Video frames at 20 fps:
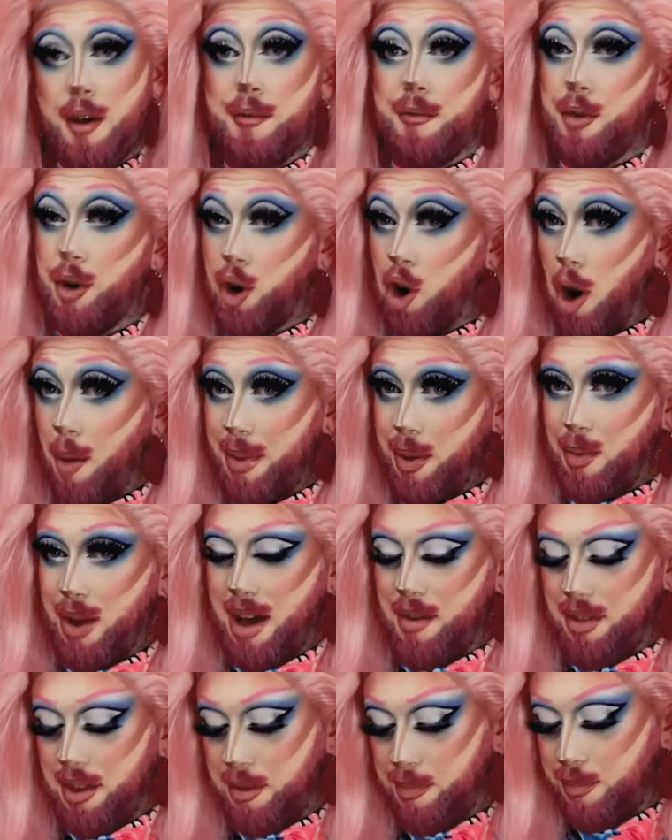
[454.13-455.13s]
For GOTTMIK we
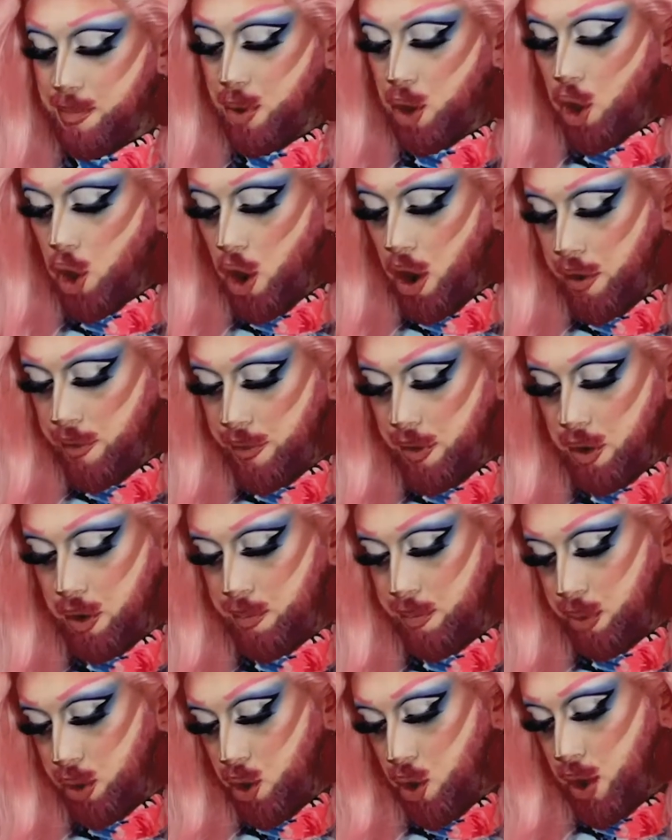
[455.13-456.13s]
have this beautiful
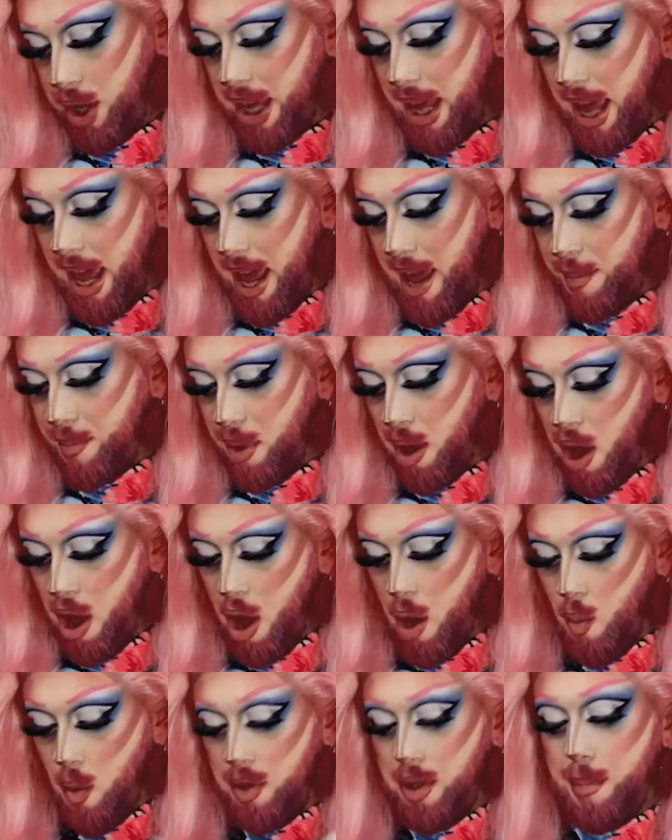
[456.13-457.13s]
blue cape
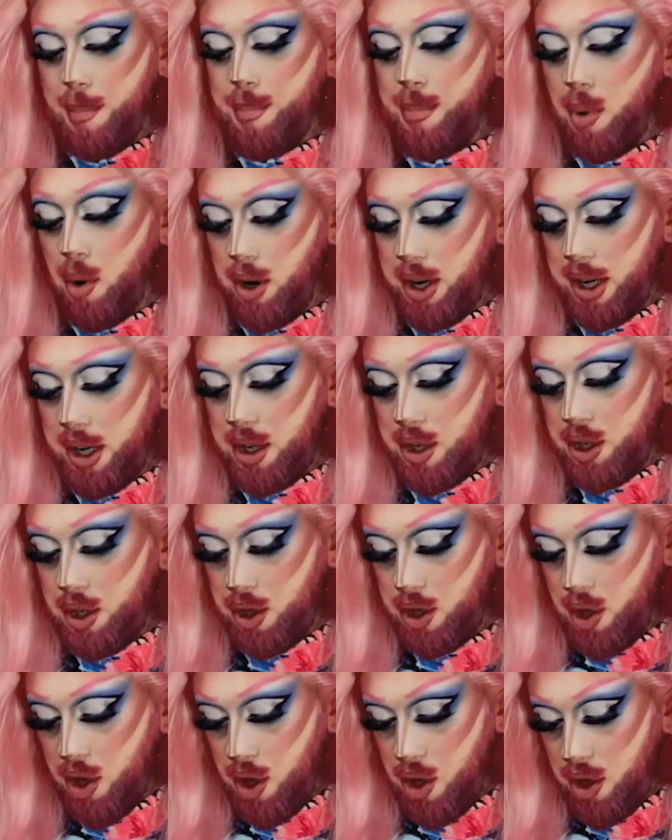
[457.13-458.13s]
with a
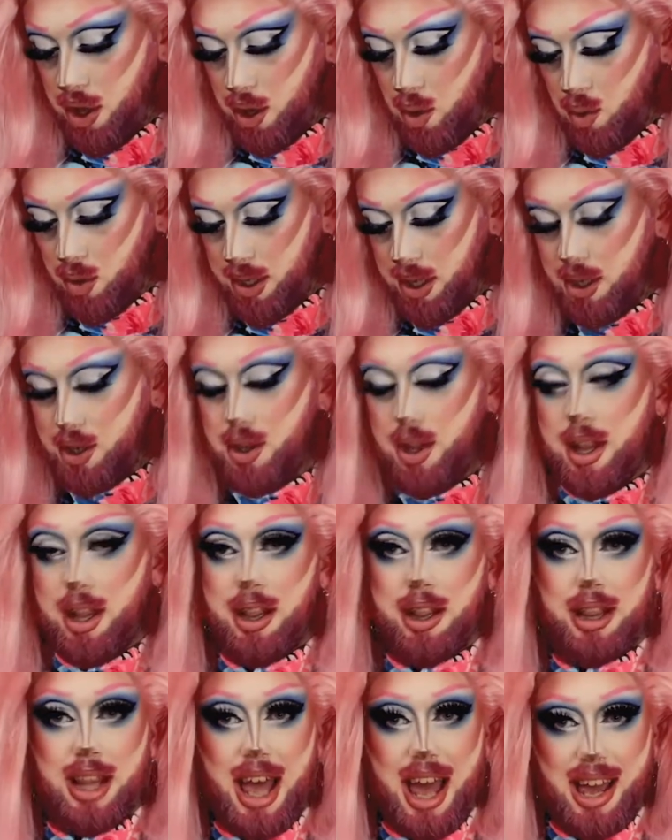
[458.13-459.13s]
bodysuit that goes into
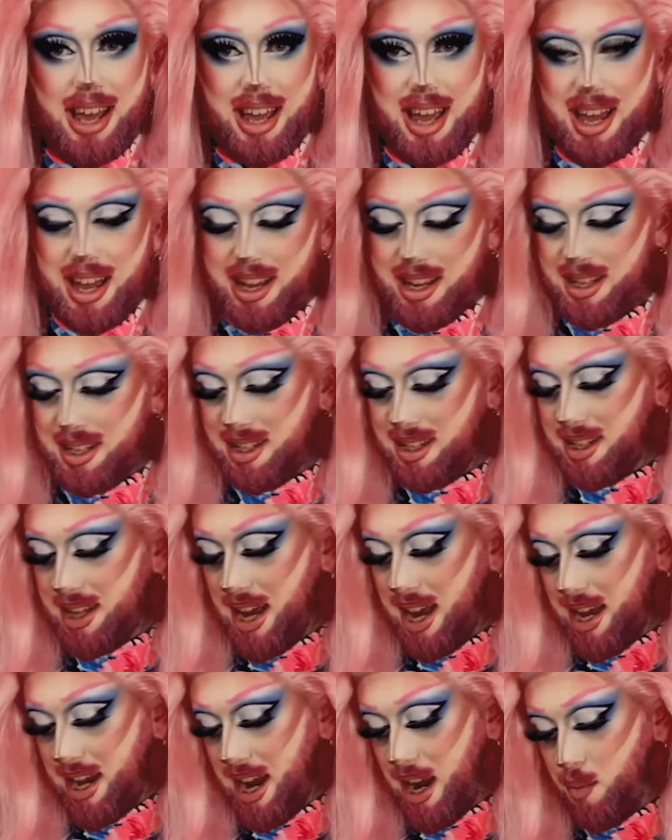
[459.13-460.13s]
the leggings,
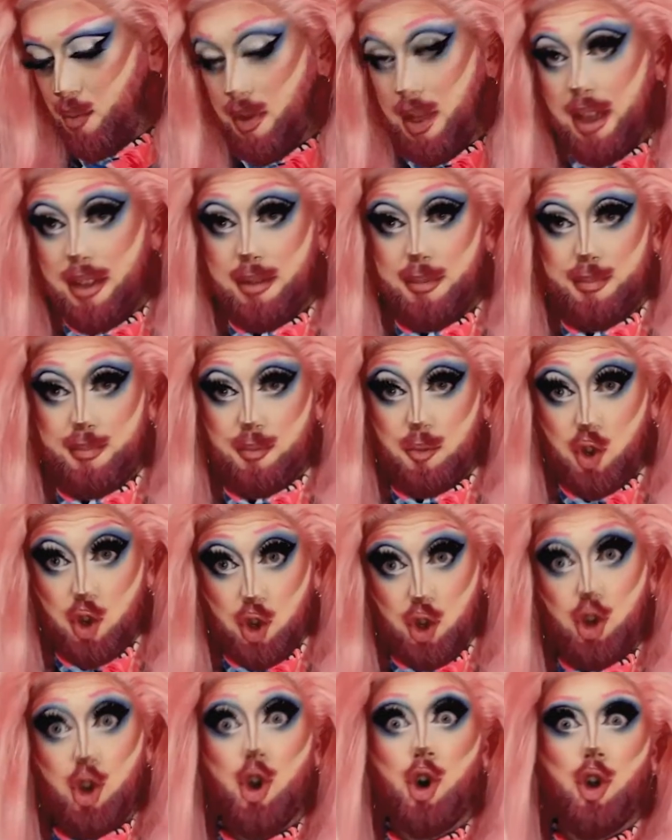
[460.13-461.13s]
and then with this
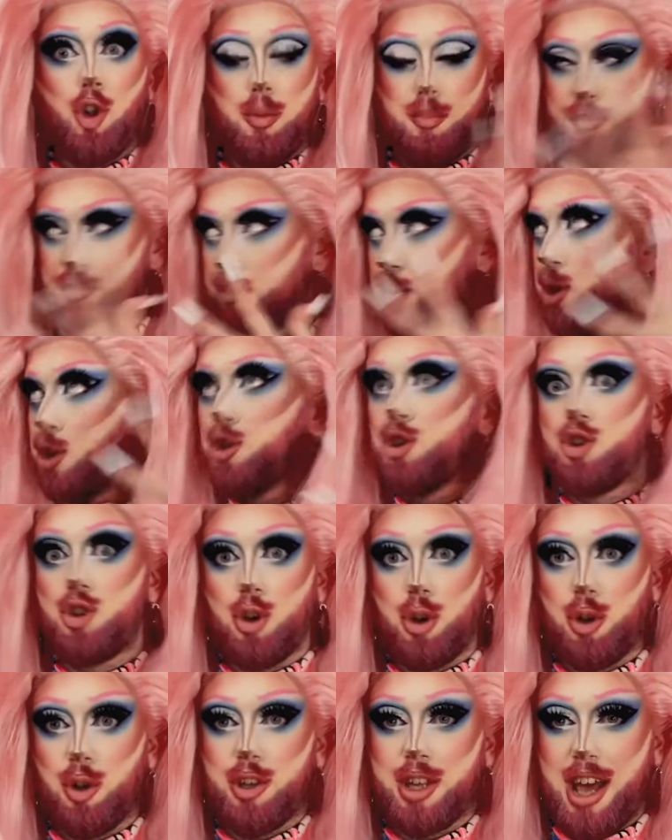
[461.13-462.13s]

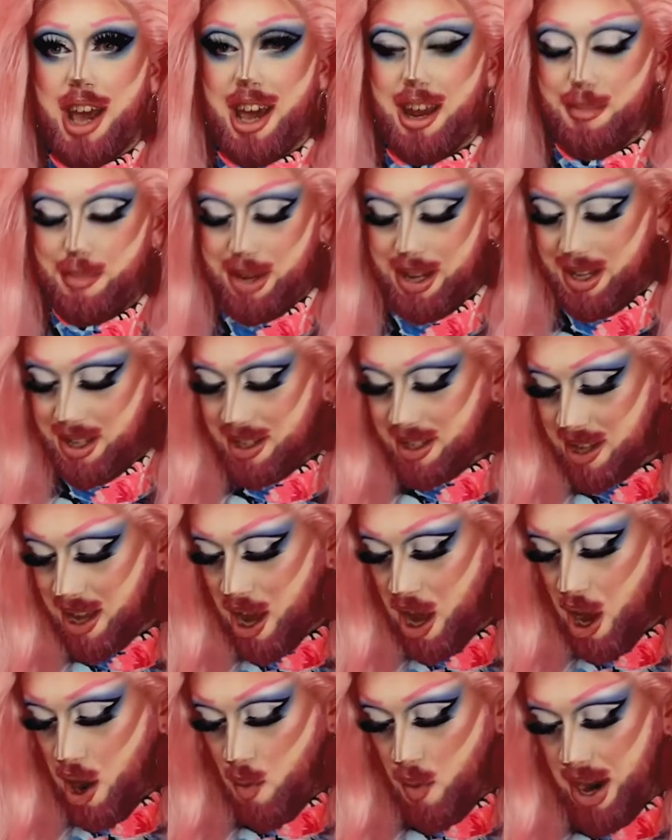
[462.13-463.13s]
bejeweled headpiece,
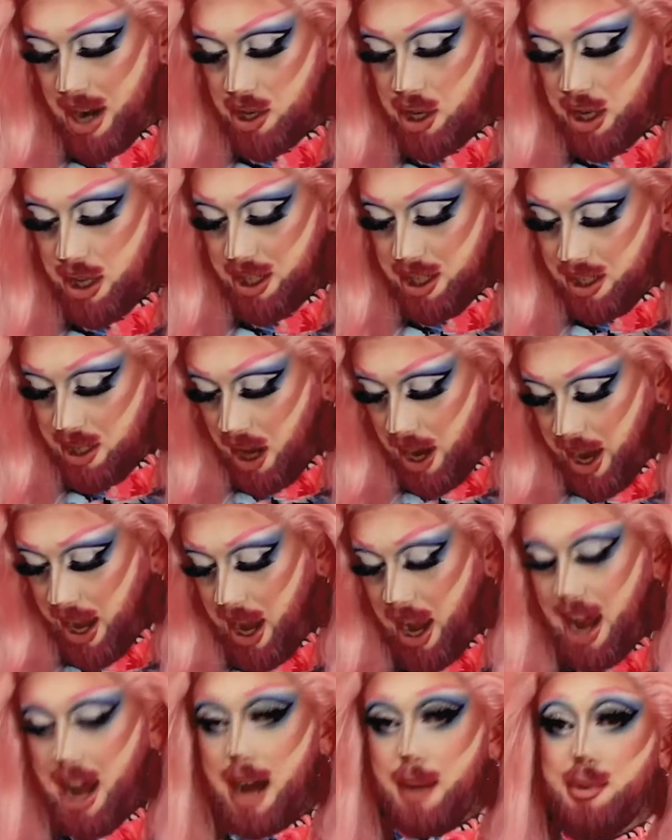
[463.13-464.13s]
which is stunning.
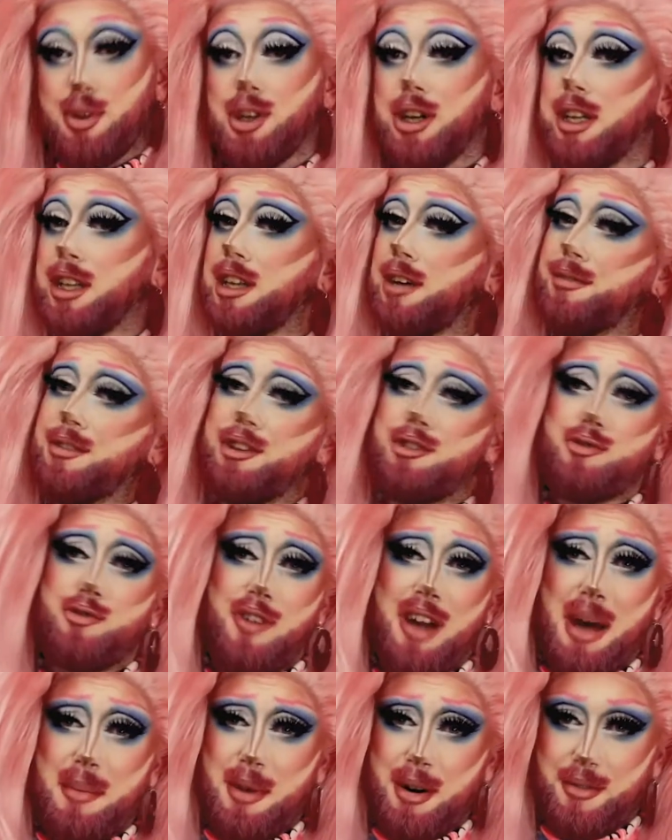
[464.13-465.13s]
I absolutely love the
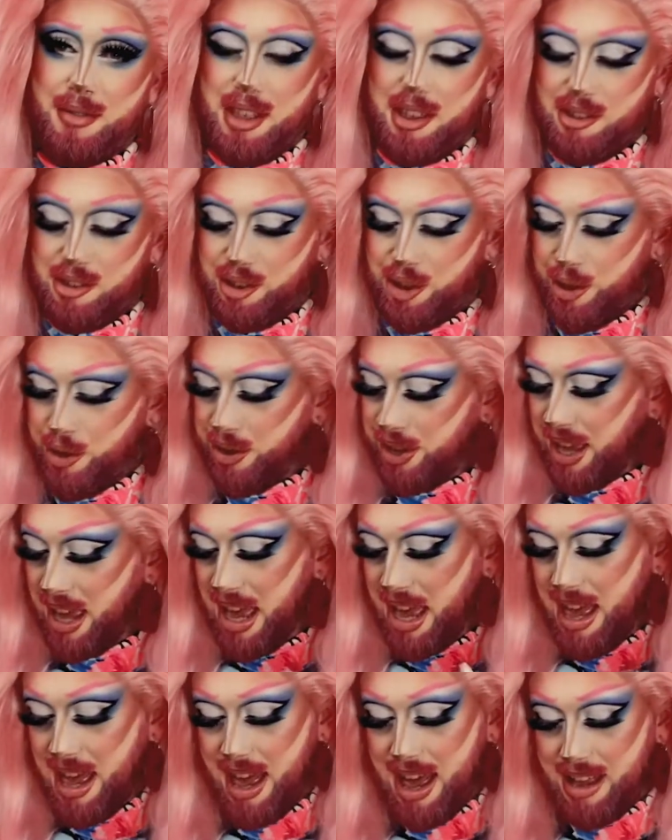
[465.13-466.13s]
drama of this look.
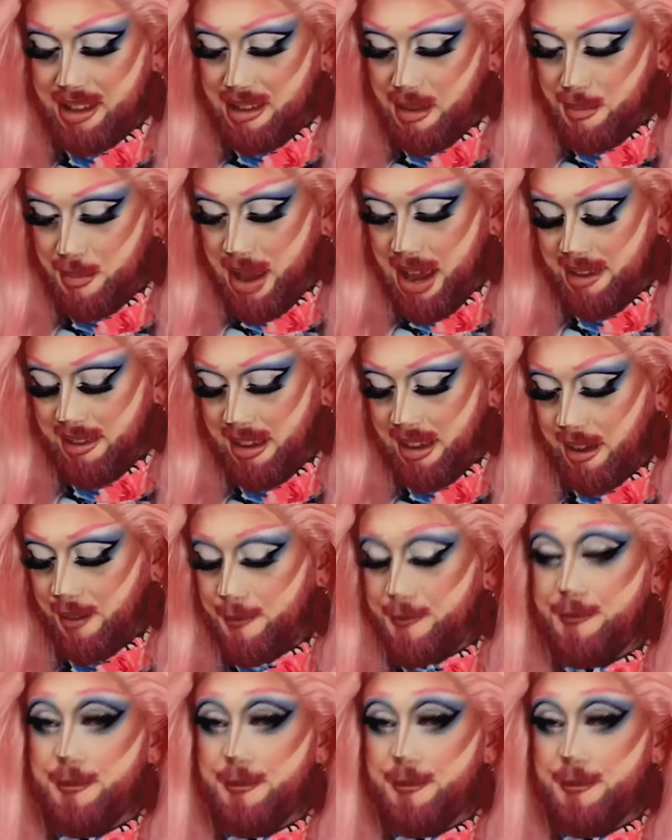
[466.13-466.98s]
It is amazing.